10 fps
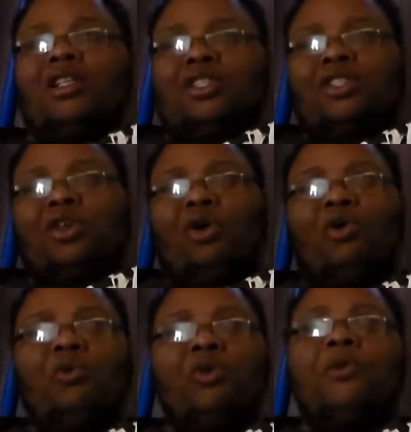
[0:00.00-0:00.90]

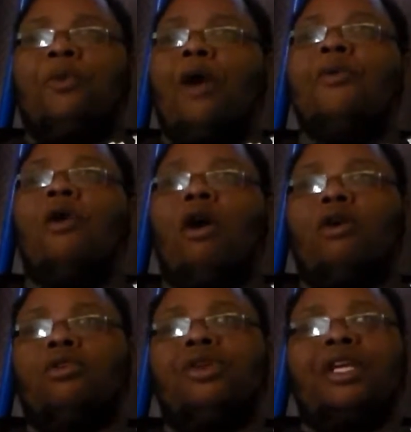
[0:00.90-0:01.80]
So we probably
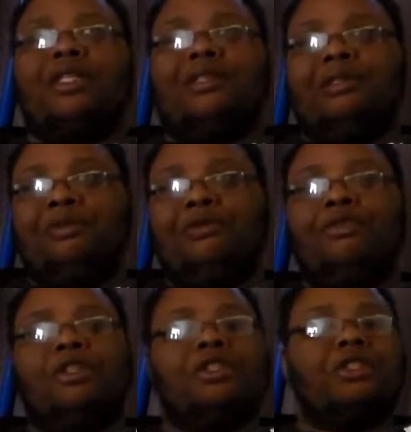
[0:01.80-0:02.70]
are going to get a TV
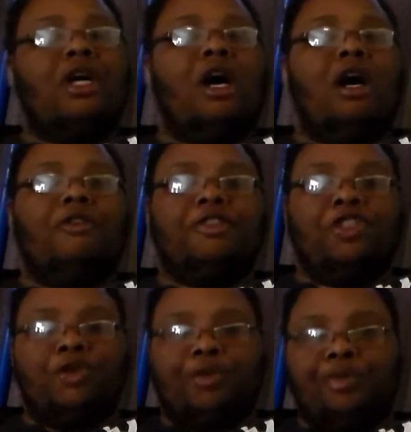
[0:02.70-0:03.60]
version of
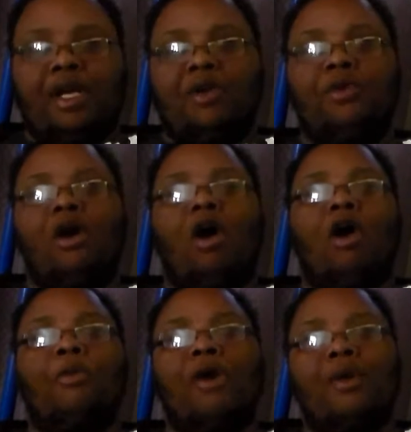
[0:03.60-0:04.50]
Superman. We
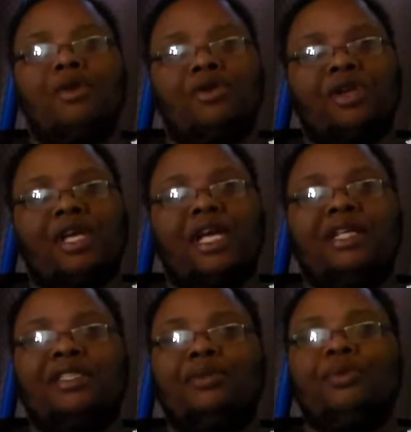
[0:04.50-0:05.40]
are probably going to get
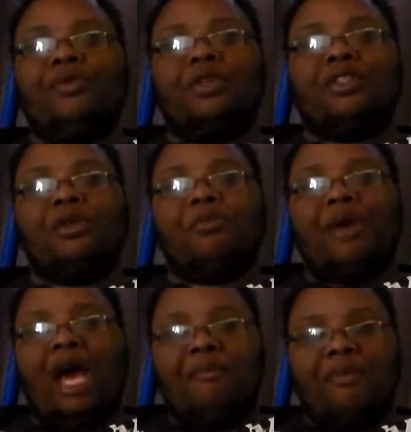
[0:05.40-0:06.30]
a TV version of
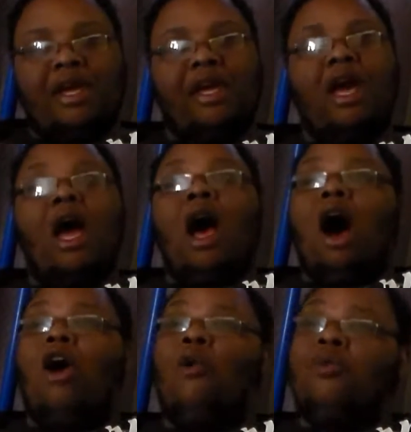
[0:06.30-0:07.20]
Batman.
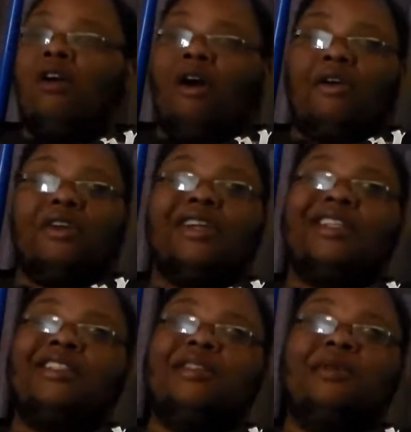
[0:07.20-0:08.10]
I hope we are going to
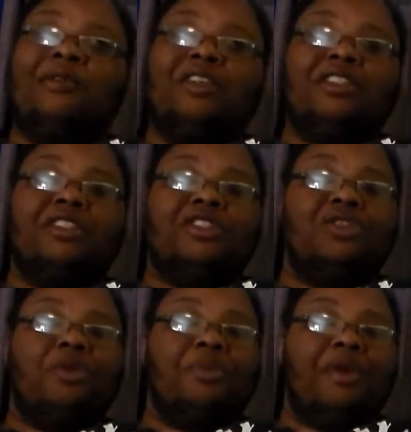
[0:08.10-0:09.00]
get a TV version of
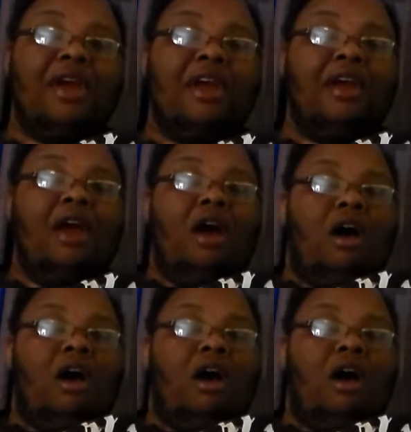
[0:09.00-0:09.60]
Superman.